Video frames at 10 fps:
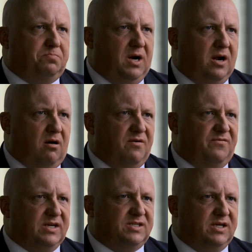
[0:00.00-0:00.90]
by our
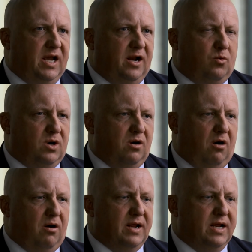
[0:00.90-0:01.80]
investigator
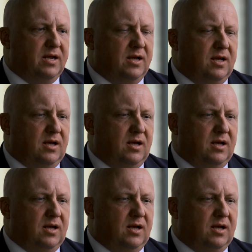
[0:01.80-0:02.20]
regarding